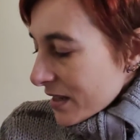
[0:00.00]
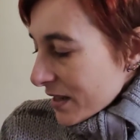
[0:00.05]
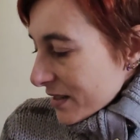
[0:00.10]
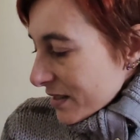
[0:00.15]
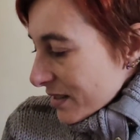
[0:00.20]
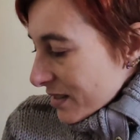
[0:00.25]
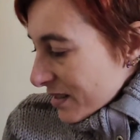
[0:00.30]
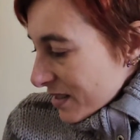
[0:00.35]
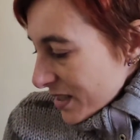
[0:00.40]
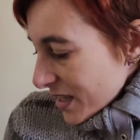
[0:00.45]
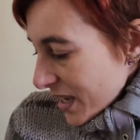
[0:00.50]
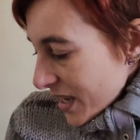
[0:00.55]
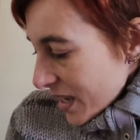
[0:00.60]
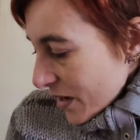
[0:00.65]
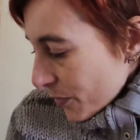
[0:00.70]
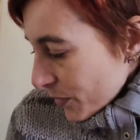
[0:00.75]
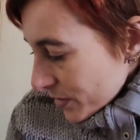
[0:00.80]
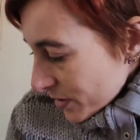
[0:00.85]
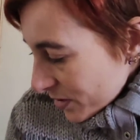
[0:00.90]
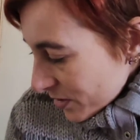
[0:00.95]
yeah, I
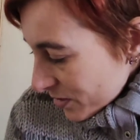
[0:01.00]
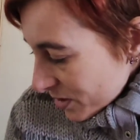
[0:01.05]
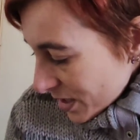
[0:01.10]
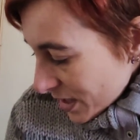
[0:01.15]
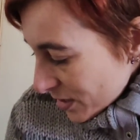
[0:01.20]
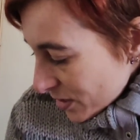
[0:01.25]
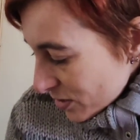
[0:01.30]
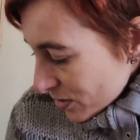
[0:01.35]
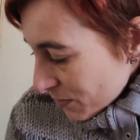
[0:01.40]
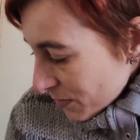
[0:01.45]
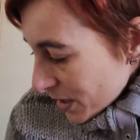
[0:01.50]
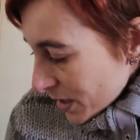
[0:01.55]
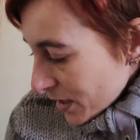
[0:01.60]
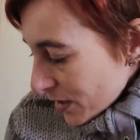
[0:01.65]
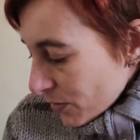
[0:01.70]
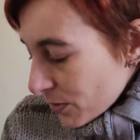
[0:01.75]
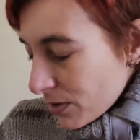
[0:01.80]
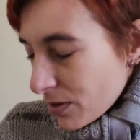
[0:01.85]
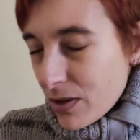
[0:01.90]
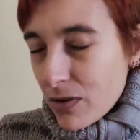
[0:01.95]
wanted to say so
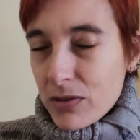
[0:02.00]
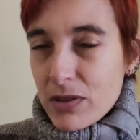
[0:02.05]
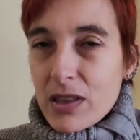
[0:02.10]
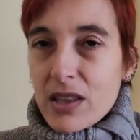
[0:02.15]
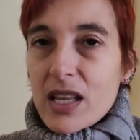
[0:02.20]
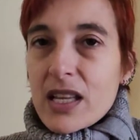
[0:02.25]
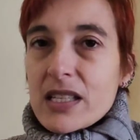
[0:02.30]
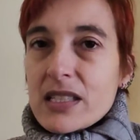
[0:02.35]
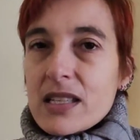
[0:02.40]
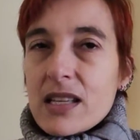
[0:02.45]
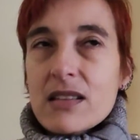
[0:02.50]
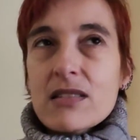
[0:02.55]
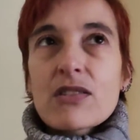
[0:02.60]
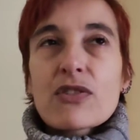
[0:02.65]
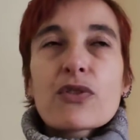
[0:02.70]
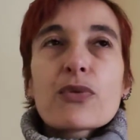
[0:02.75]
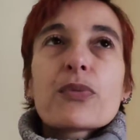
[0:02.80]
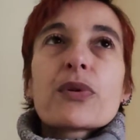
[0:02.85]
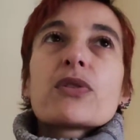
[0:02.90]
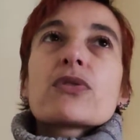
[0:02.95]
many good things, and the
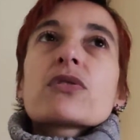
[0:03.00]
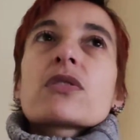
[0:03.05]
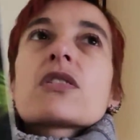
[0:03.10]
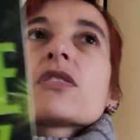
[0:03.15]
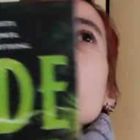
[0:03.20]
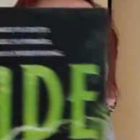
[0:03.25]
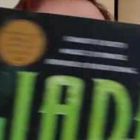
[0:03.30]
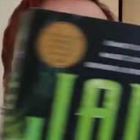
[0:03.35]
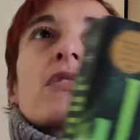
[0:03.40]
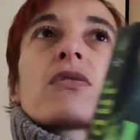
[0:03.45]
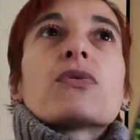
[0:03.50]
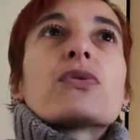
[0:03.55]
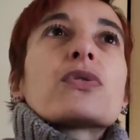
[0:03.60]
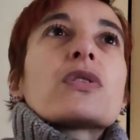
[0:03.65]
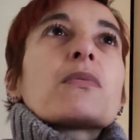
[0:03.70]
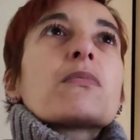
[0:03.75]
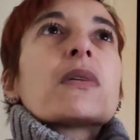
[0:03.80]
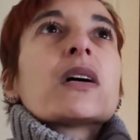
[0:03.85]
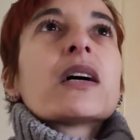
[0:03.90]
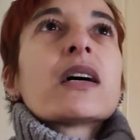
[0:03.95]
reviews sounded so good
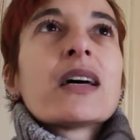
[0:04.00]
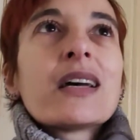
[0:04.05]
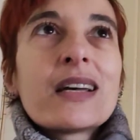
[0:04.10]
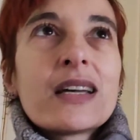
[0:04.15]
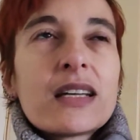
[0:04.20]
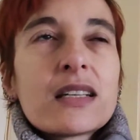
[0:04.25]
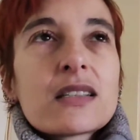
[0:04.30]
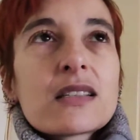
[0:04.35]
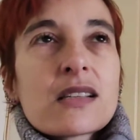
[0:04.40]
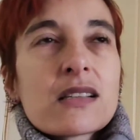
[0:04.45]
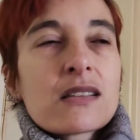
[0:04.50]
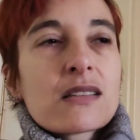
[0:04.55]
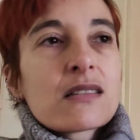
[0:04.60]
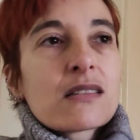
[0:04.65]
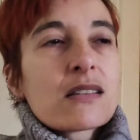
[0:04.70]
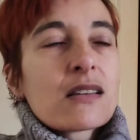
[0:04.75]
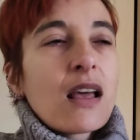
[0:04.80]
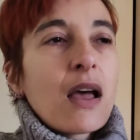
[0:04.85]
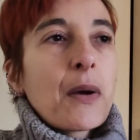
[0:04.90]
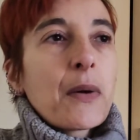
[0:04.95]
in my head,
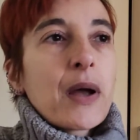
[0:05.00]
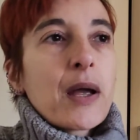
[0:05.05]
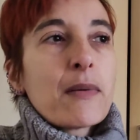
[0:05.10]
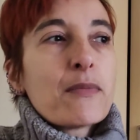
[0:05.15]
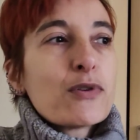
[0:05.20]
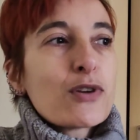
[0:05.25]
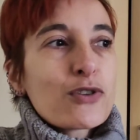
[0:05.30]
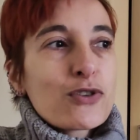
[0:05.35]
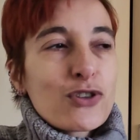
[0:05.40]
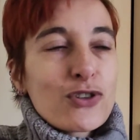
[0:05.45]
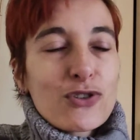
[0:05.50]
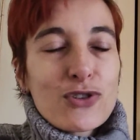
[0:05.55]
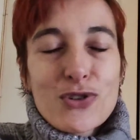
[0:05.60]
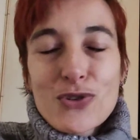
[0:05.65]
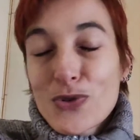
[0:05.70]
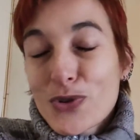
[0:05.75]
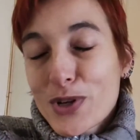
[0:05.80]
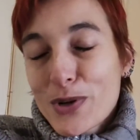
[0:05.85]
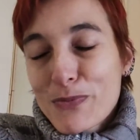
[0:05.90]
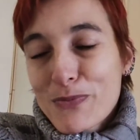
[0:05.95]
and now I'm not so
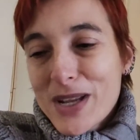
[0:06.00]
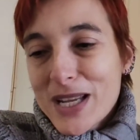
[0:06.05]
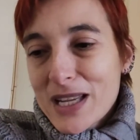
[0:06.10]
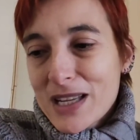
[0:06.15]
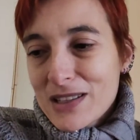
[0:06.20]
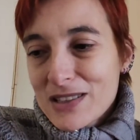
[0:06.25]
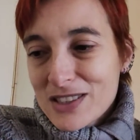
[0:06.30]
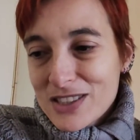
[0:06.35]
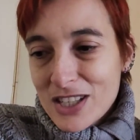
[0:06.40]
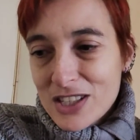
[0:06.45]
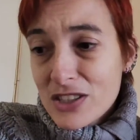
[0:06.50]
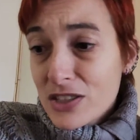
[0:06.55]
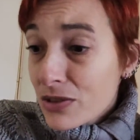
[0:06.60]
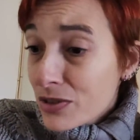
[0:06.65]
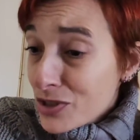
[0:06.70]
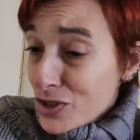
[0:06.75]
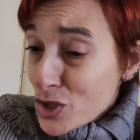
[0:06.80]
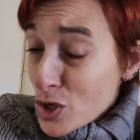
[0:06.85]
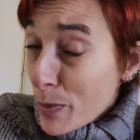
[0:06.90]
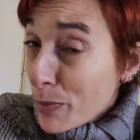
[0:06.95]
sure I'm making such a
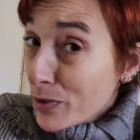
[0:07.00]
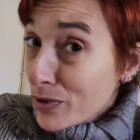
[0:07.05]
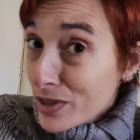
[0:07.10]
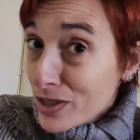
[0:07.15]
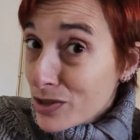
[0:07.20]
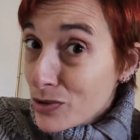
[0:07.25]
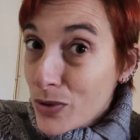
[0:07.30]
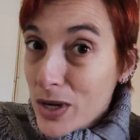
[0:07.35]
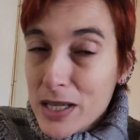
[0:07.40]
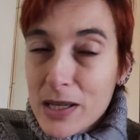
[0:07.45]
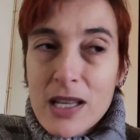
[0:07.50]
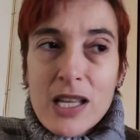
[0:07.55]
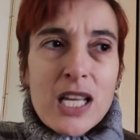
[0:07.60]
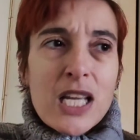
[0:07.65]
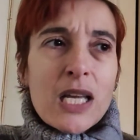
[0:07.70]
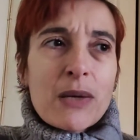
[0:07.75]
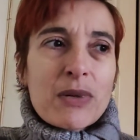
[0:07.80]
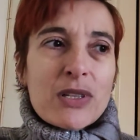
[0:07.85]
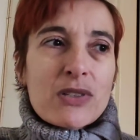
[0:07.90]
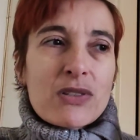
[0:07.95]
good job with this one,
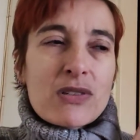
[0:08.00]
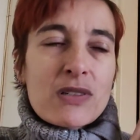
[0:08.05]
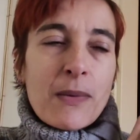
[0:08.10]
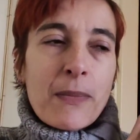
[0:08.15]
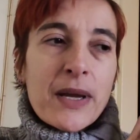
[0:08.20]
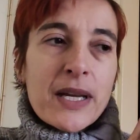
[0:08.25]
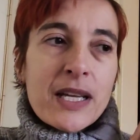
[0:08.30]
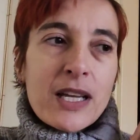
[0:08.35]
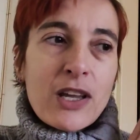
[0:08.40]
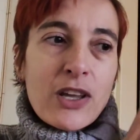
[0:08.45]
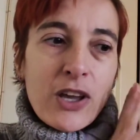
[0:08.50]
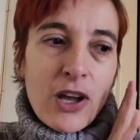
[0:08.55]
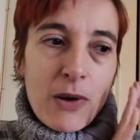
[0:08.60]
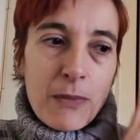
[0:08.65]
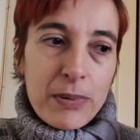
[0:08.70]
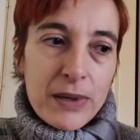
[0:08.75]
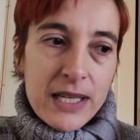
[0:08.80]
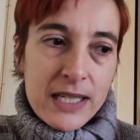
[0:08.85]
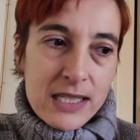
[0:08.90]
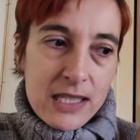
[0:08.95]
because it's a very
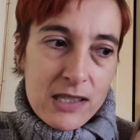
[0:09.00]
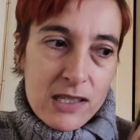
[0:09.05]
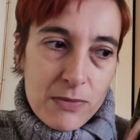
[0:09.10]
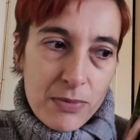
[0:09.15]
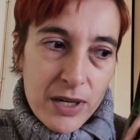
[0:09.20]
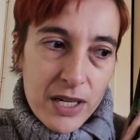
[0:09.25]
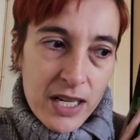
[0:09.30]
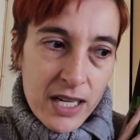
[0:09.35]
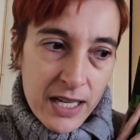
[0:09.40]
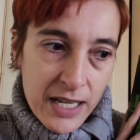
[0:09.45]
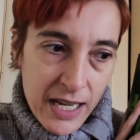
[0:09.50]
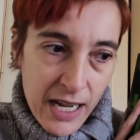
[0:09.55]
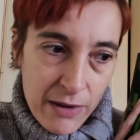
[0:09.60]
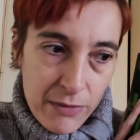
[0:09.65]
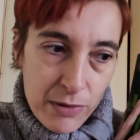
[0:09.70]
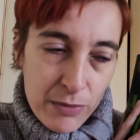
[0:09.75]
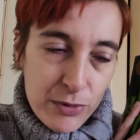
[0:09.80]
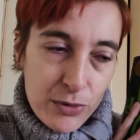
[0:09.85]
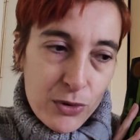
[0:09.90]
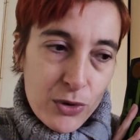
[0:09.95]
complex, it's a very
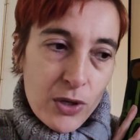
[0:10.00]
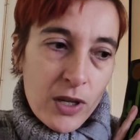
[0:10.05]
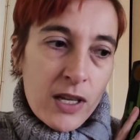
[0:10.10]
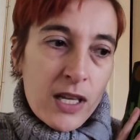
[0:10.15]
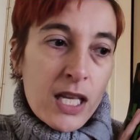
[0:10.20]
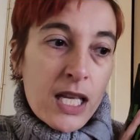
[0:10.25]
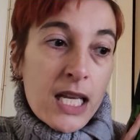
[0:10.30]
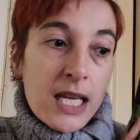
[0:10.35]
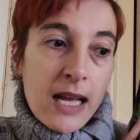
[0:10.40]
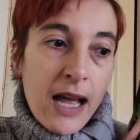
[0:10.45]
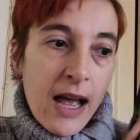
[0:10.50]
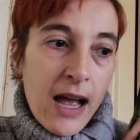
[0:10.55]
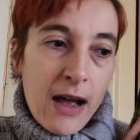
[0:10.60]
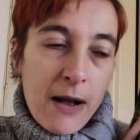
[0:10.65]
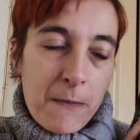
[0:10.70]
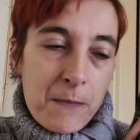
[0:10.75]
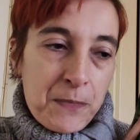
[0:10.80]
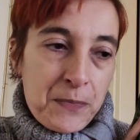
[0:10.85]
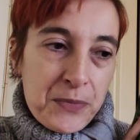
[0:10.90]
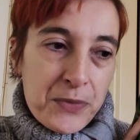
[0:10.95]
heavy book.
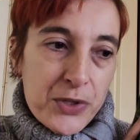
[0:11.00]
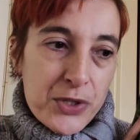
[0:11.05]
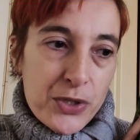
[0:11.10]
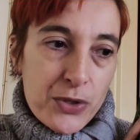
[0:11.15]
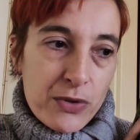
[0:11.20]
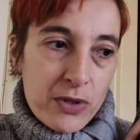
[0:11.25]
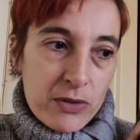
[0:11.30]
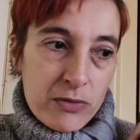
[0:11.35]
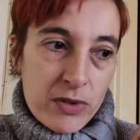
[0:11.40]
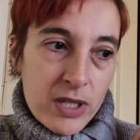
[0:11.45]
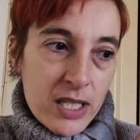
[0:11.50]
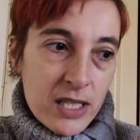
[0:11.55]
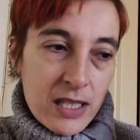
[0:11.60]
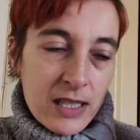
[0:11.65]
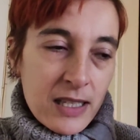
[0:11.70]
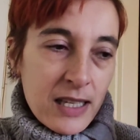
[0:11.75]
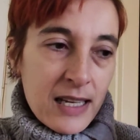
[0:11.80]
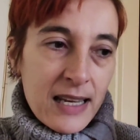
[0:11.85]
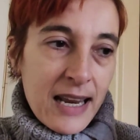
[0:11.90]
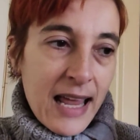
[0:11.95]
Um, you can read it
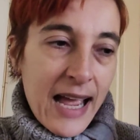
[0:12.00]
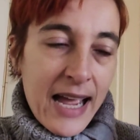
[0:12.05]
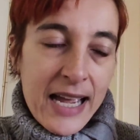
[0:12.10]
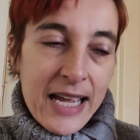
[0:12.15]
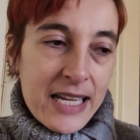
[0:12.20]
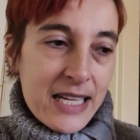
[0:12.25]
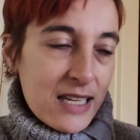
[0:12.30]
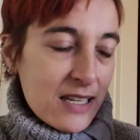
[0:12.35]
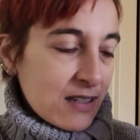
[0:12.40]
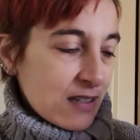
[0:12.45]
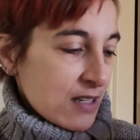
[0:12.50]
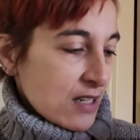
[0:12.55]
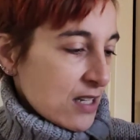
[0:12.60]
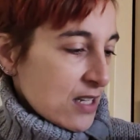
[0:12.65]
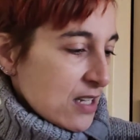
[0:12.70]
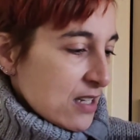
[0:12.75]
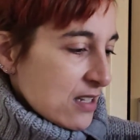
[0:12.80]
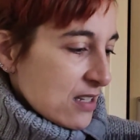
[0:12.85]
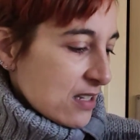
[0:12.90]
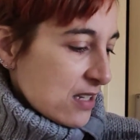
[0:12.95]
in like,
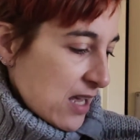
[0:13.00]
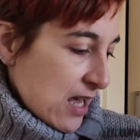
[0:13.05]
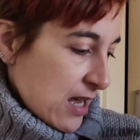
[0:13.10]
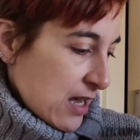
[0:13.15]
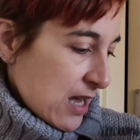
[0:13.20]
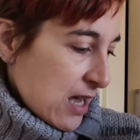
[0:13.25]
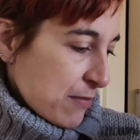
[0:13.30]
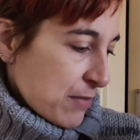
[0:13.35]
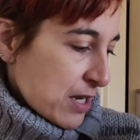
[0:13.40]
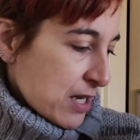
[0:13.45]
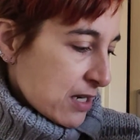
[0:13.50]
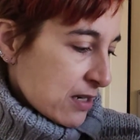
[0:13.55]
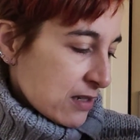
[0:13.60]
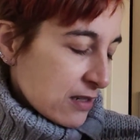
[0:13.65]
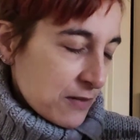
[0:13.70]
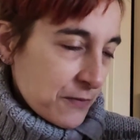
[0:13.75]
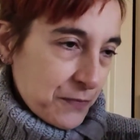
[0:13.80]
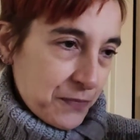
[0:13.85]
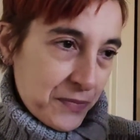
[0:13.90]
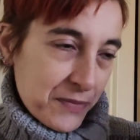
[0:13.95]
yeah, I
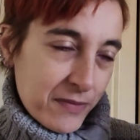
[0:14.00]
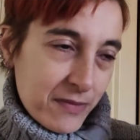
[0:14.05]
mean,